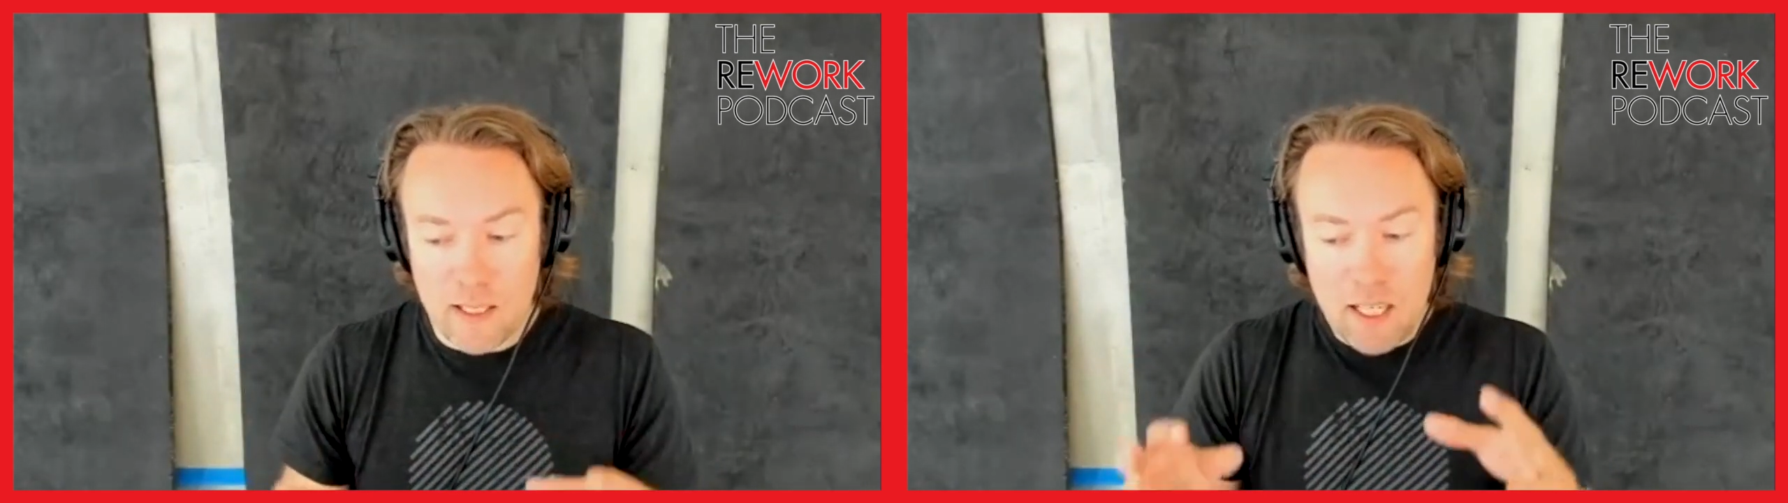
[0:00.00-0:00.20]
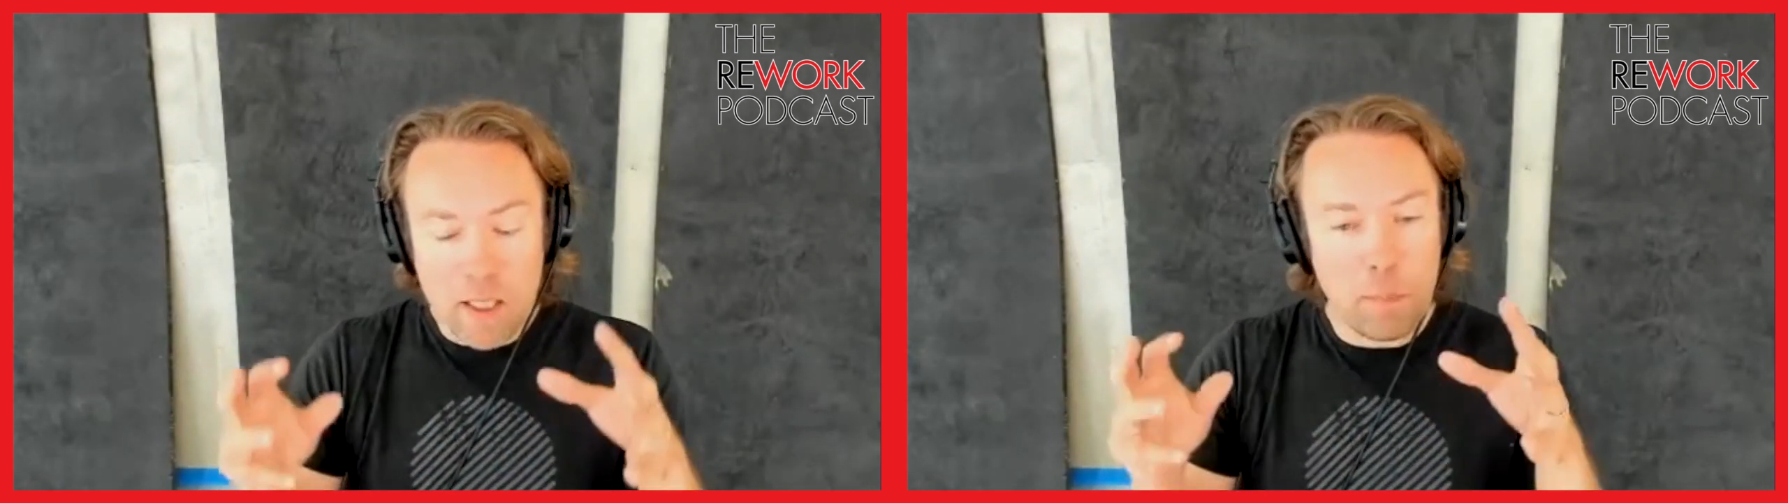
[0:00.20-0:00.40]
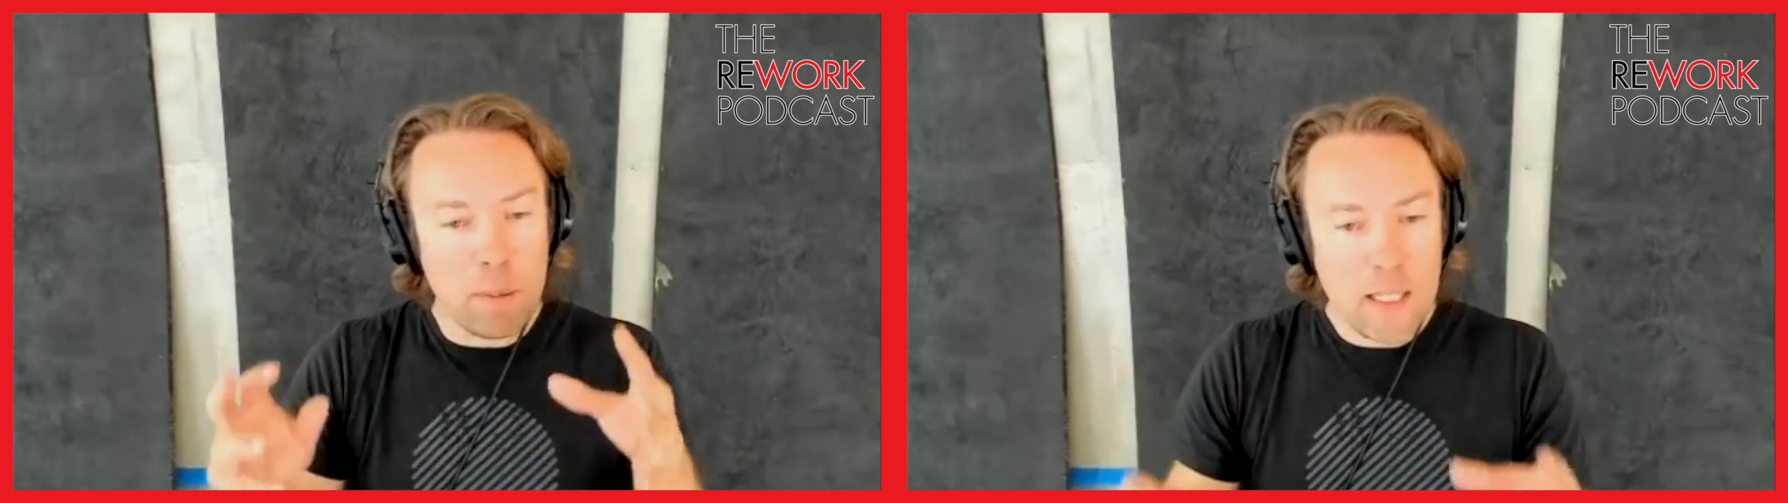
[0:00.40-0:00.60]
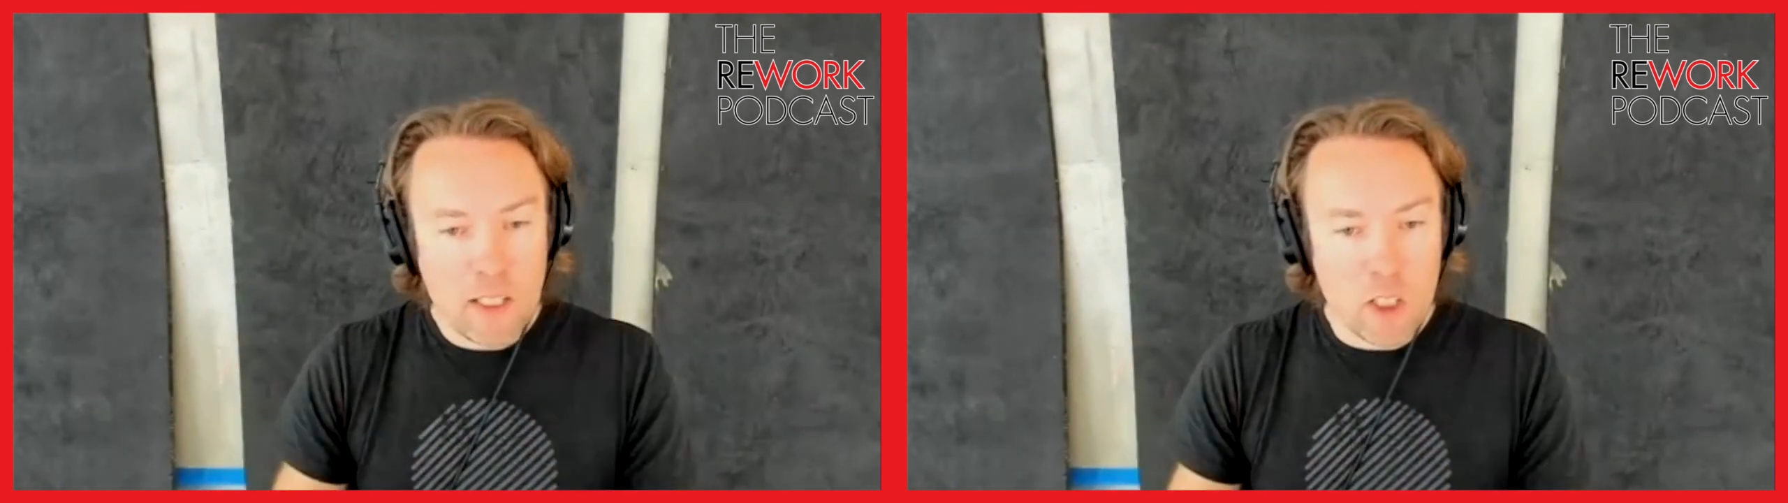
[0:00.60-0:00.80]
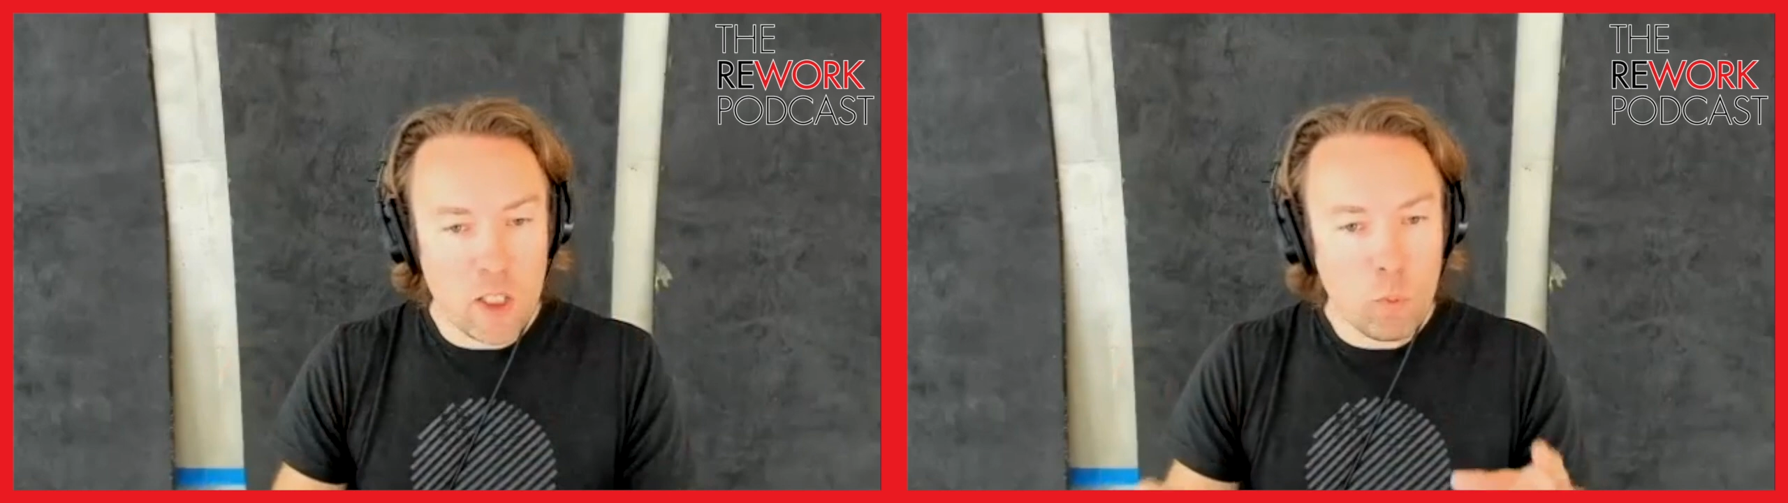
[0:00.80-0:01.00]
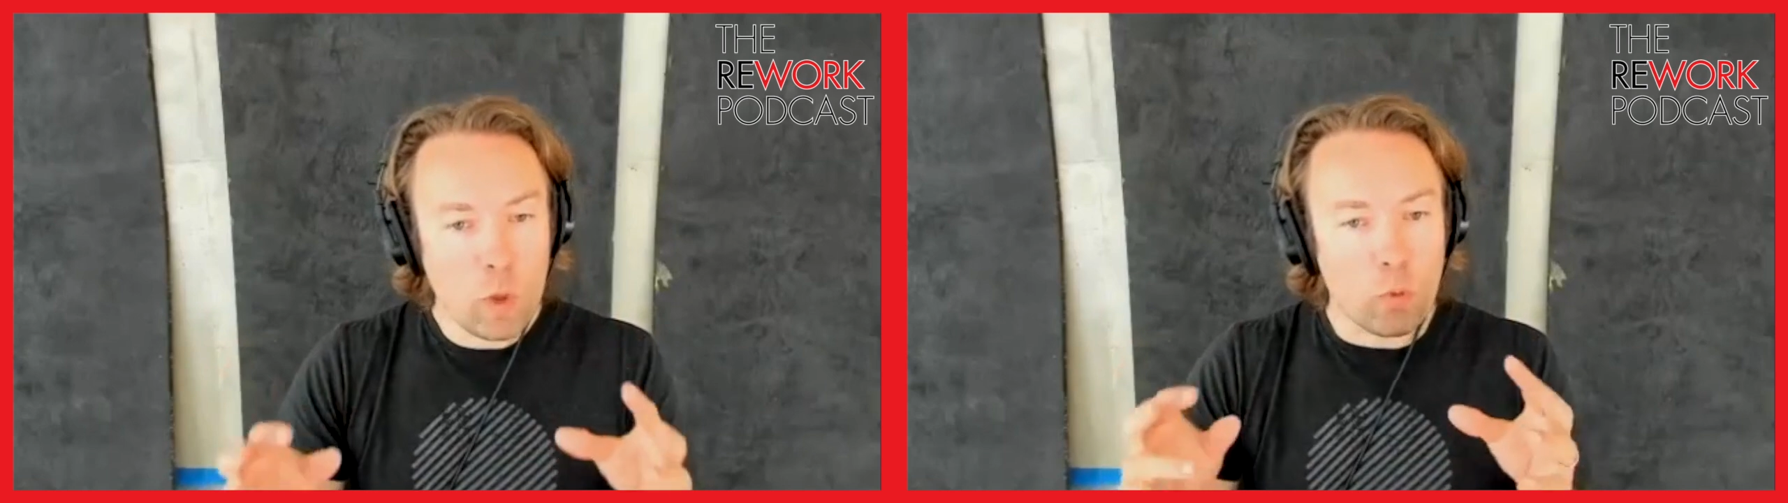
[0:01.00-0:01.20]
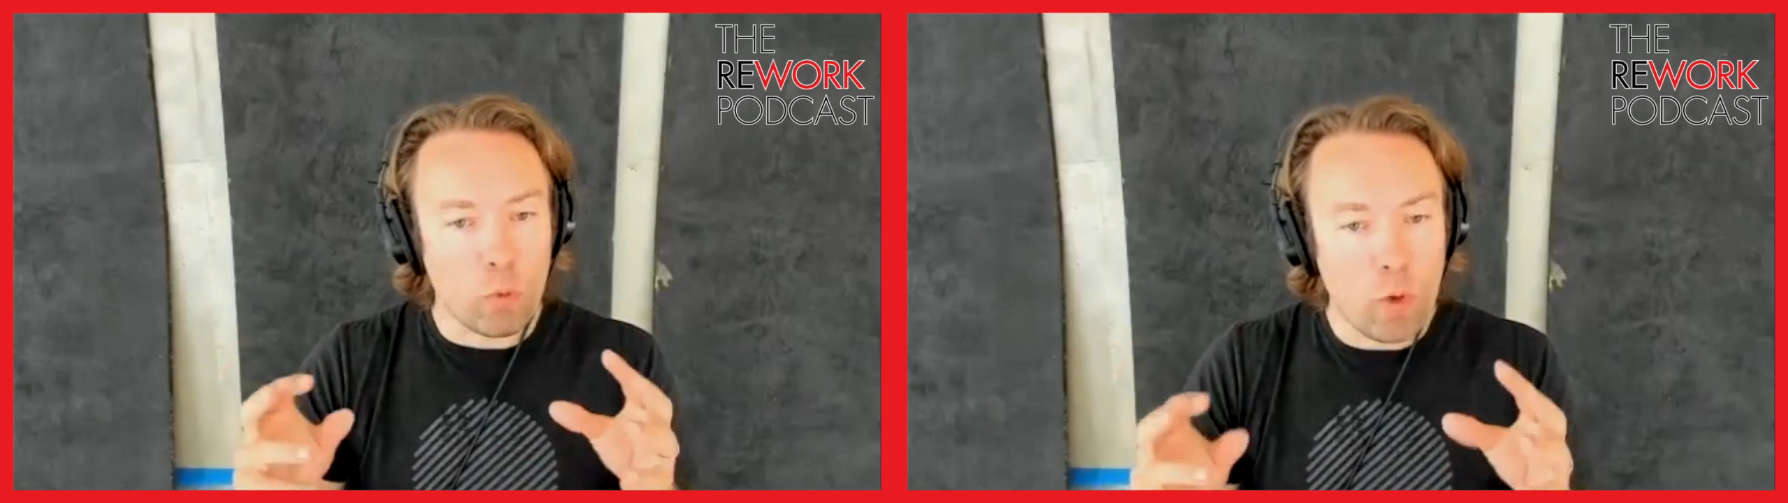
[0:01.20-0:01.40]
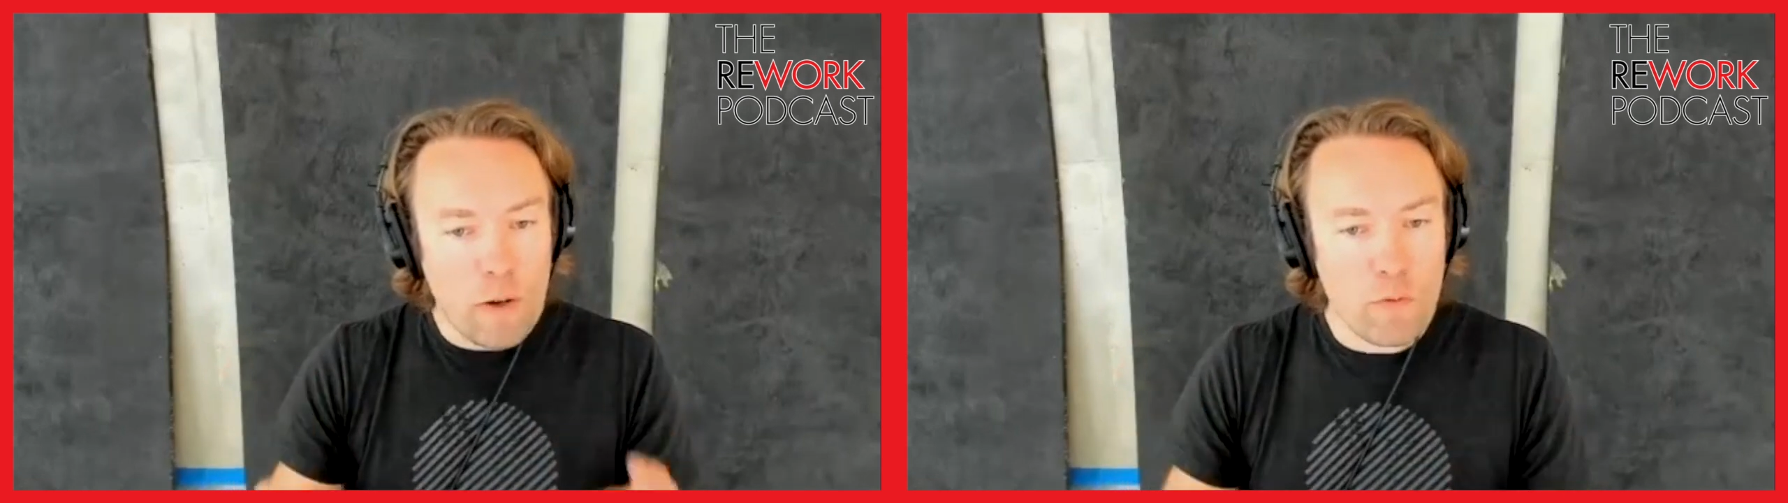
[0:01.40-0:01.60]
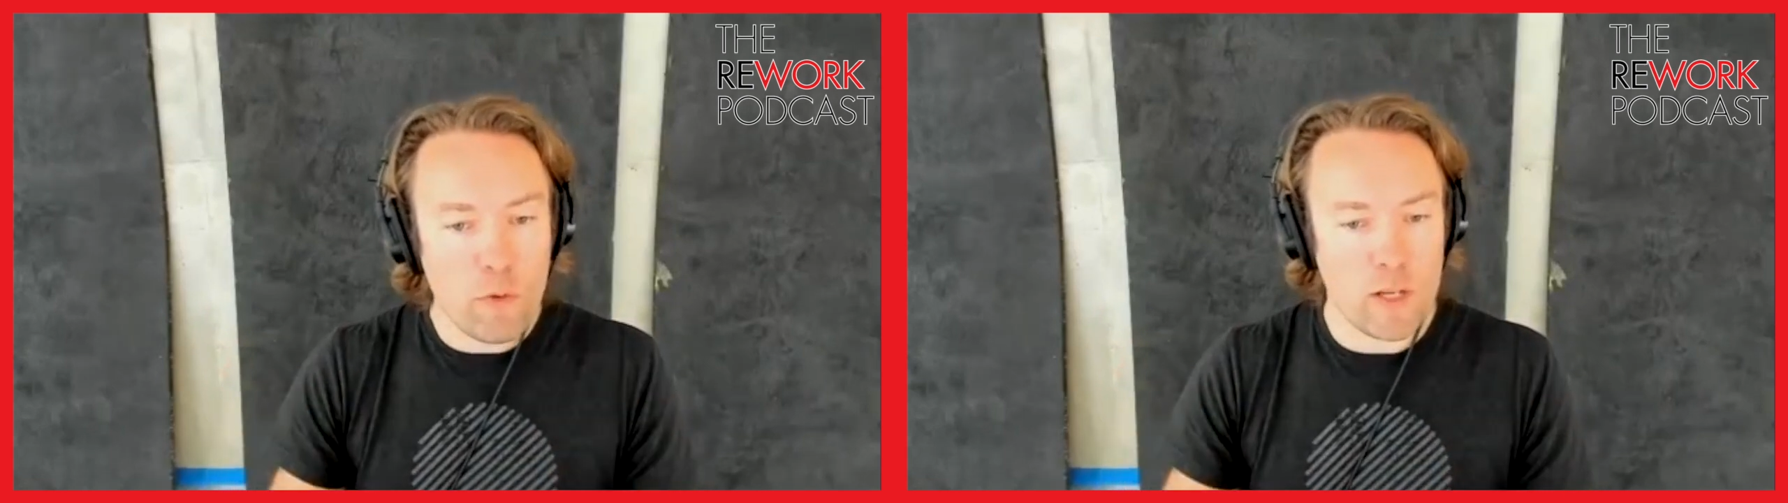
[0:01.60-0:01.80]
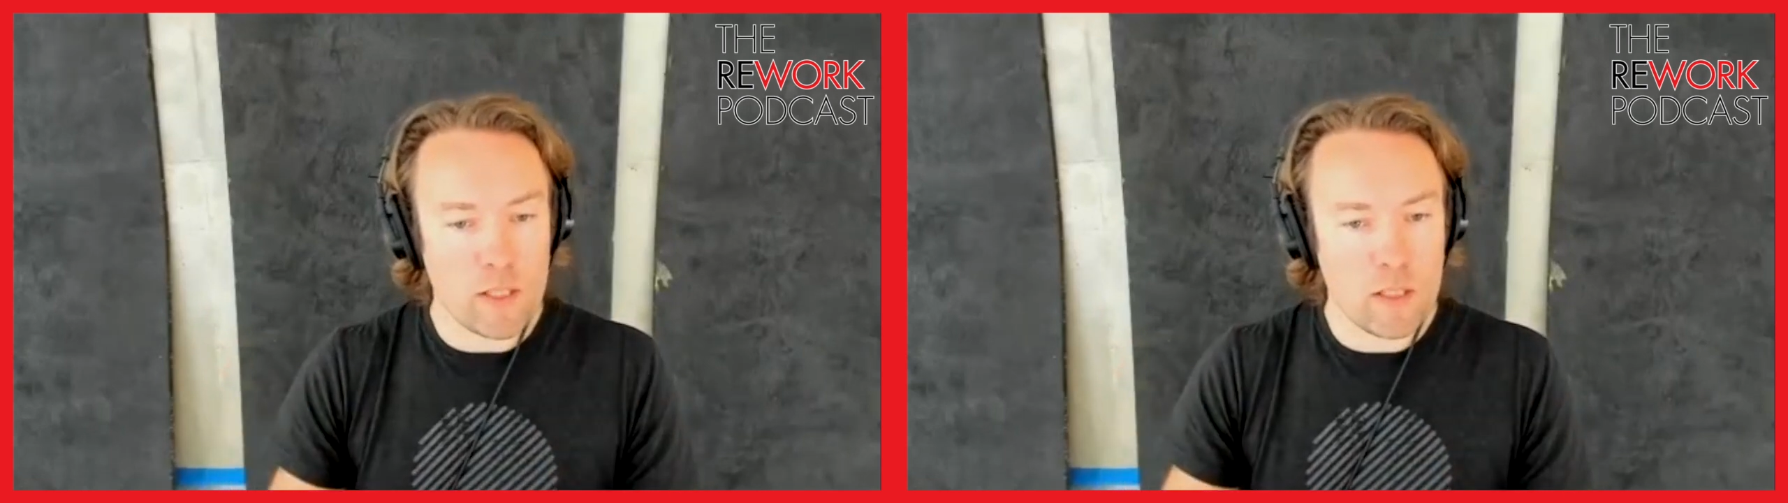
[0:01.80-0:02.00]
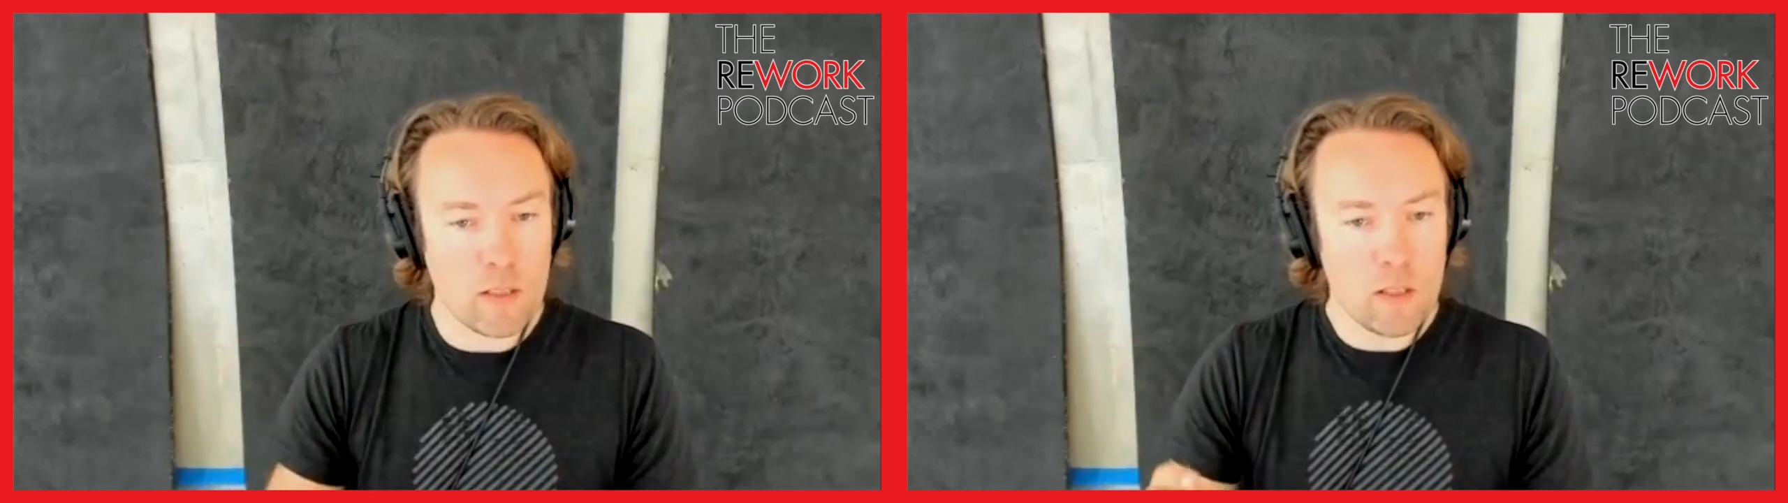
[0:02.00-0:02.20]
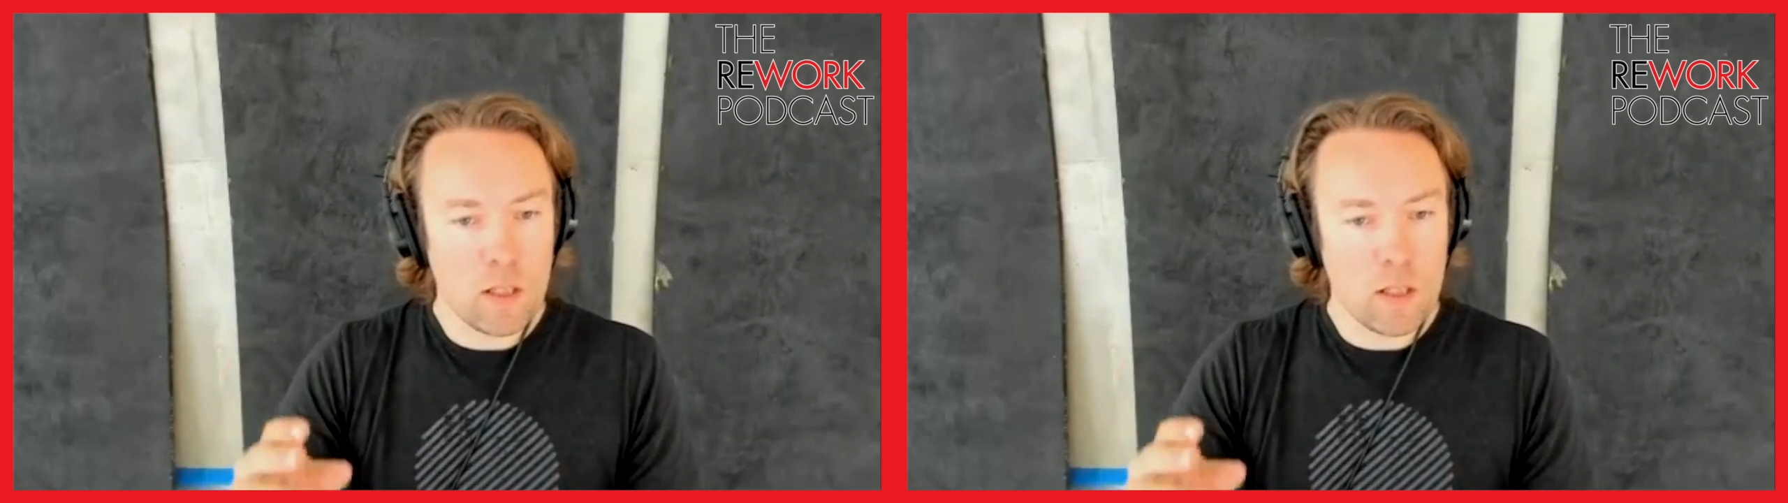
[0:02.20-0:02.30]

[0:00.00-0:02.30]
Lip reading: The pitch will reference